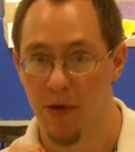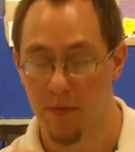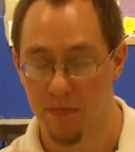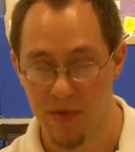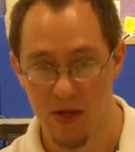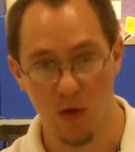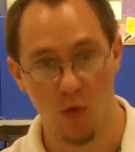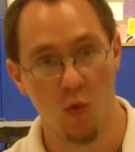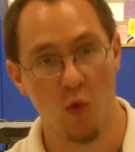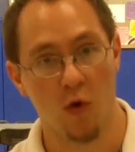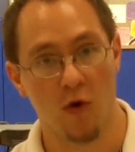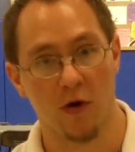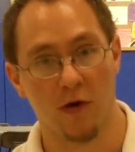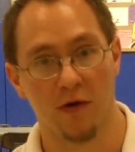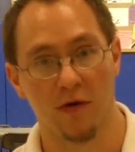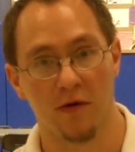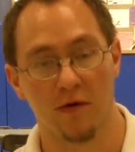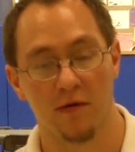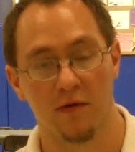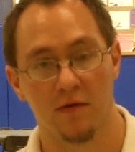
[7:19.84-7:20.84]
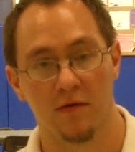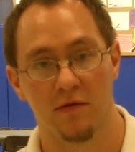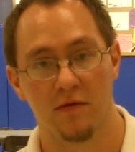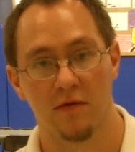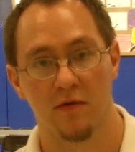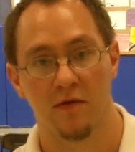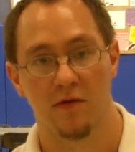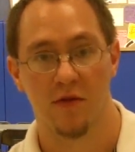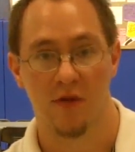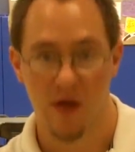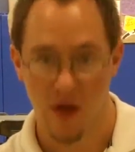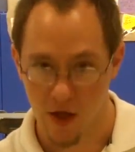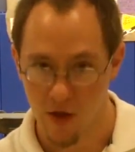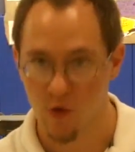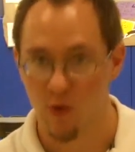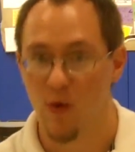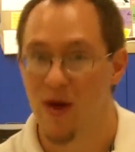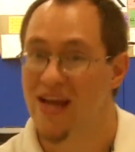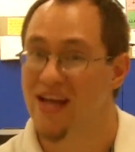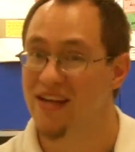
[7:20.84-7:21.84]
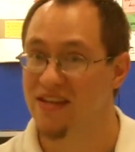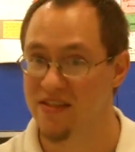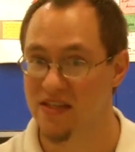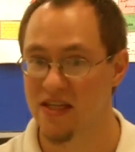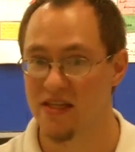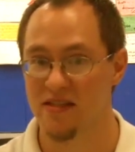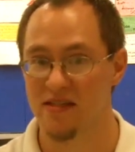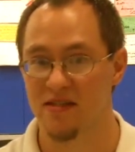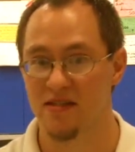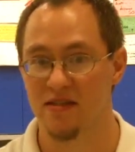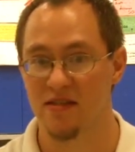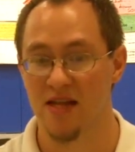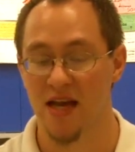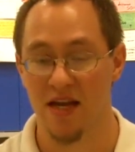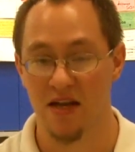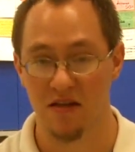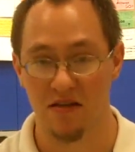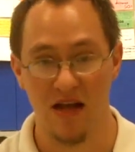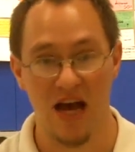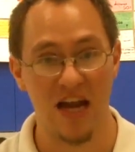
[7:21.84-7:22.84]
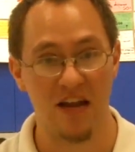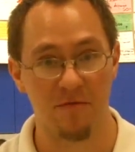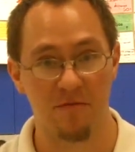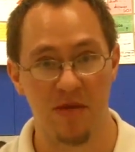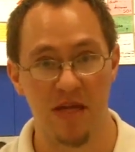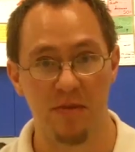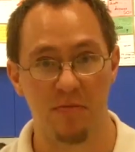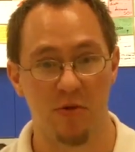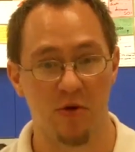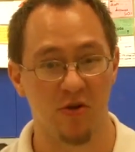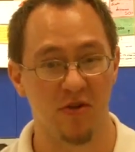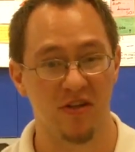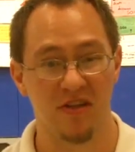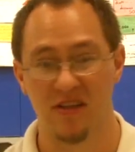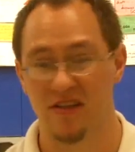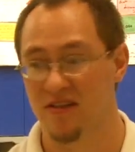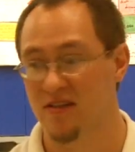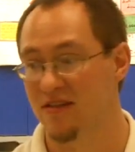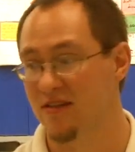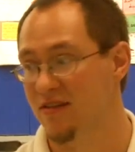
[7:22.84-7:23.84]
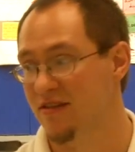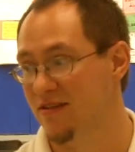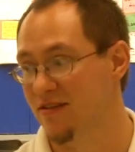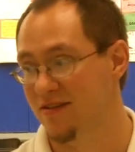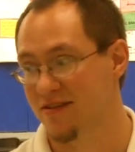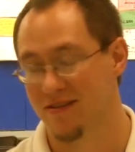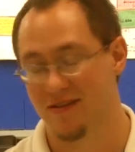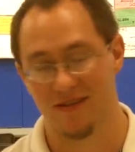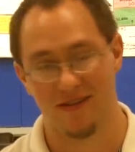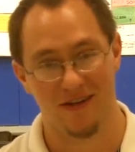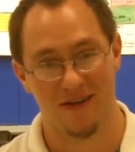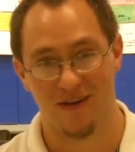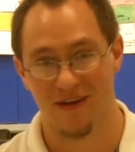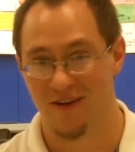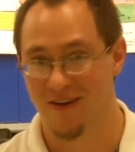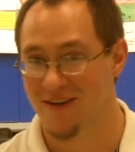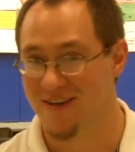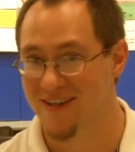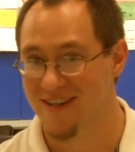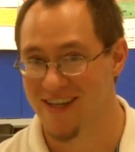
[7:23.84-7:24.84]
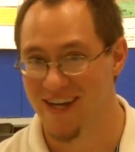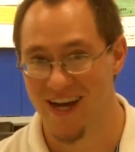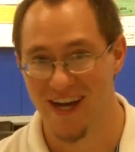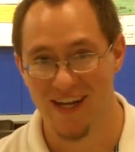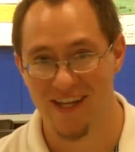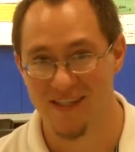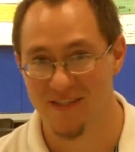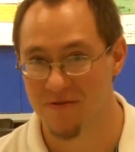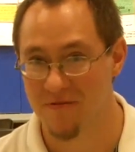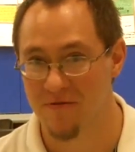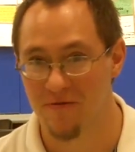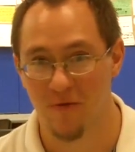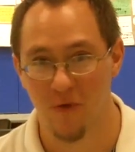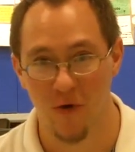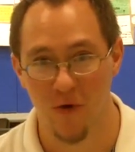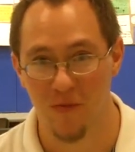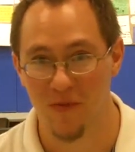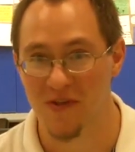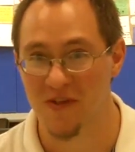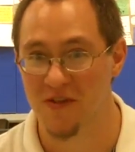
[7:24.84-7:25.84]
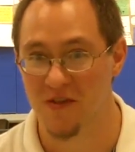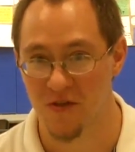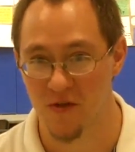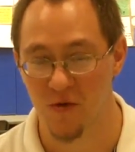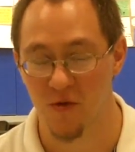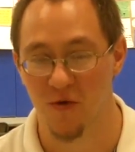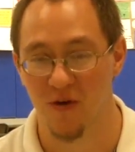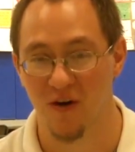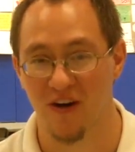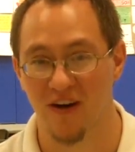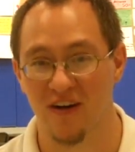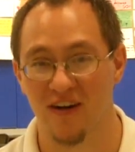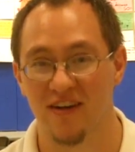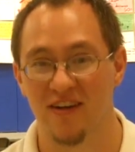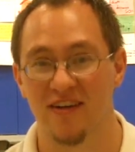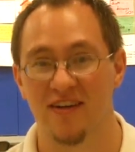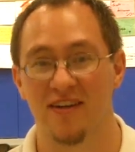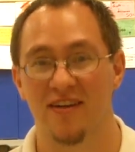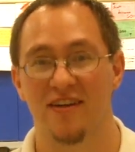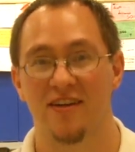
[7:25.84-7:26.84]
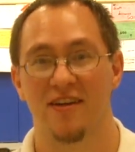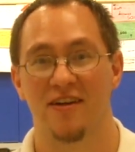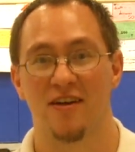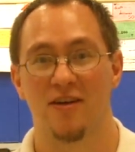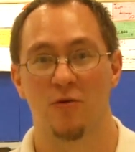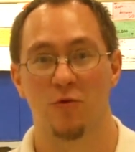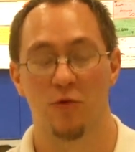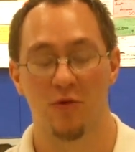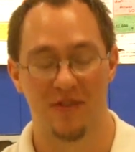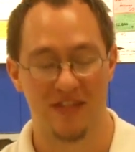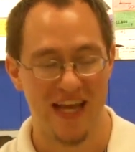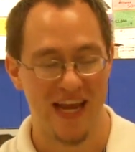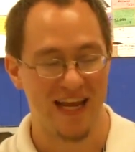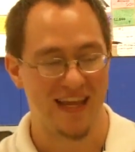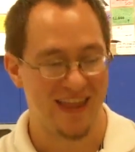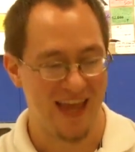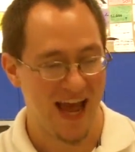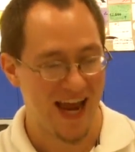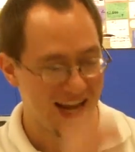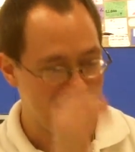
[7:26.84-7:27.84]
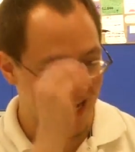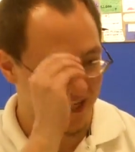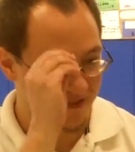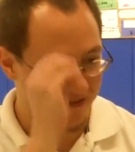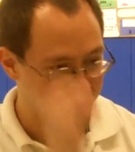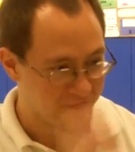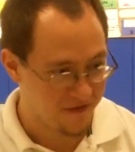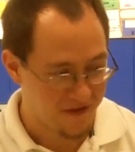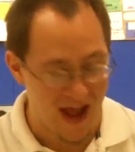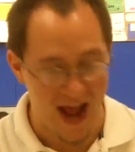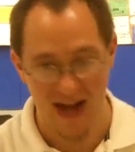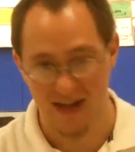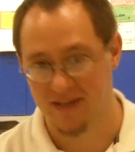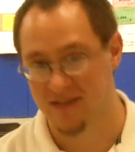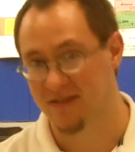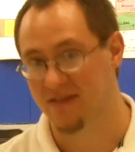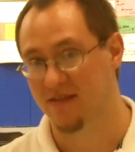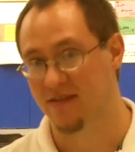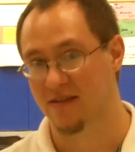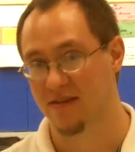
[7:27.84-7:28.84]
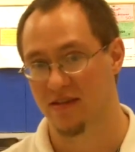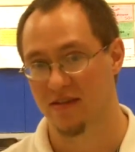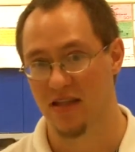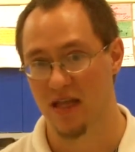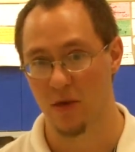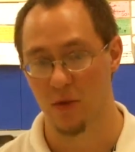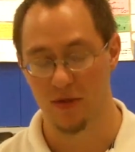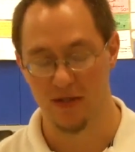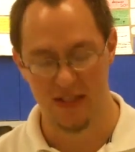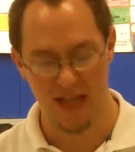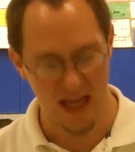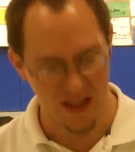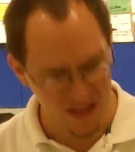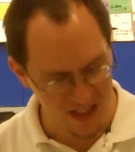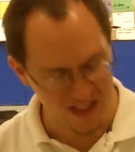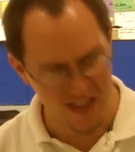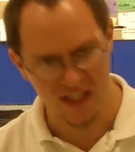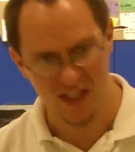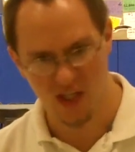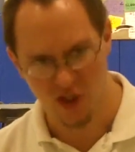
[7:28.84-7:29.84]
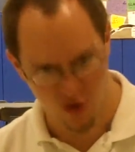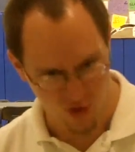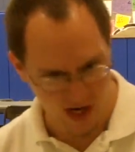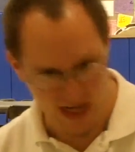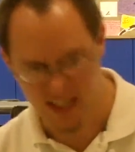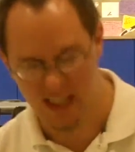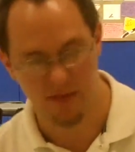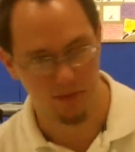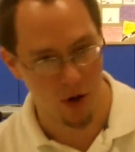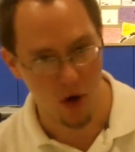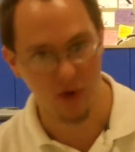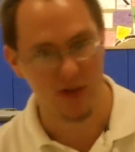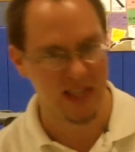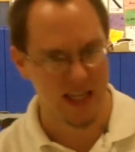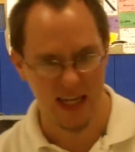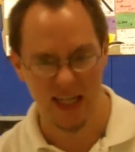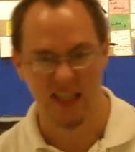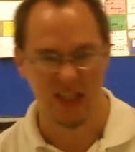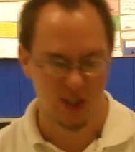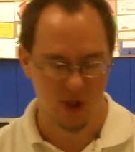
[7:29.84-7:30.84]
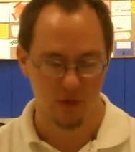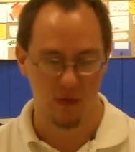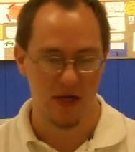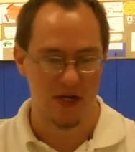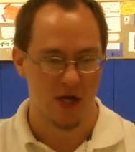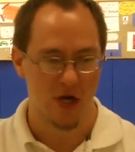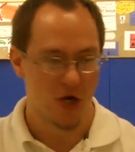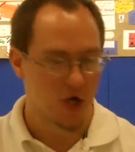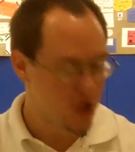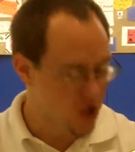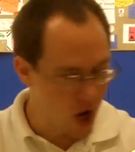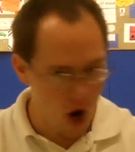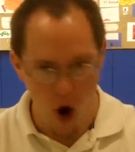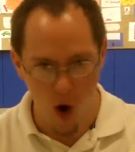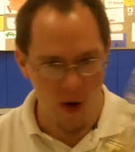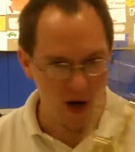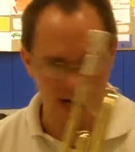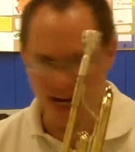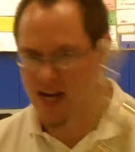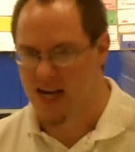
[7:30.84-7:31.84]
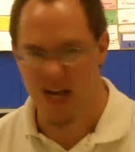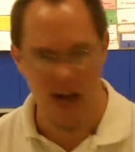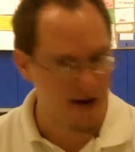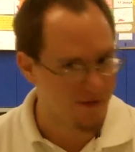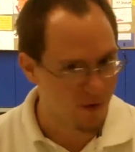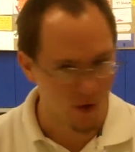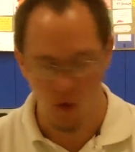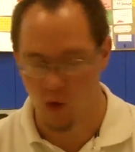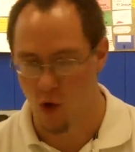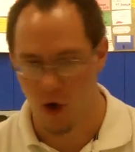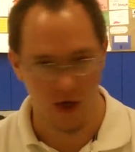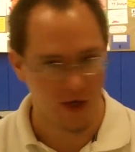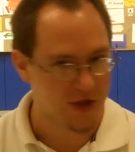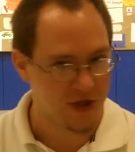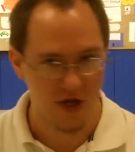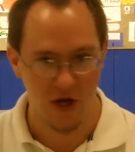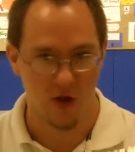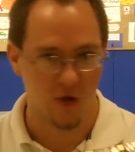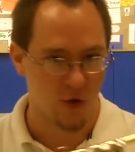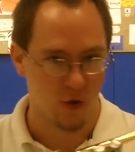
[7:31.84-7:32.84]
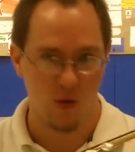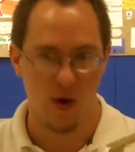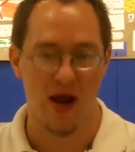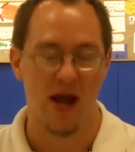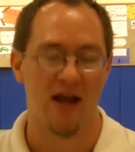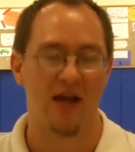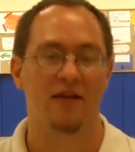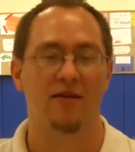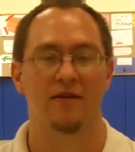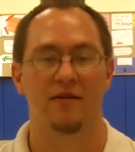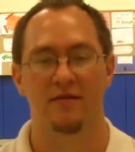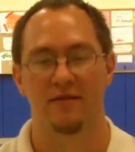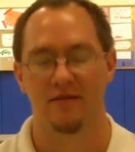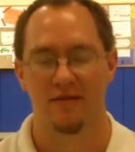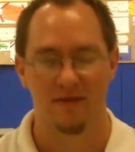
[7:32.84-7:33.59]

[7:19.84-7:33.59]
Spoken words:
But be warned, the other way exists, and a lot of people are not as informed as you are. Will take that as fact. They will say, this is a transposing instrument. No, it can never work the other way.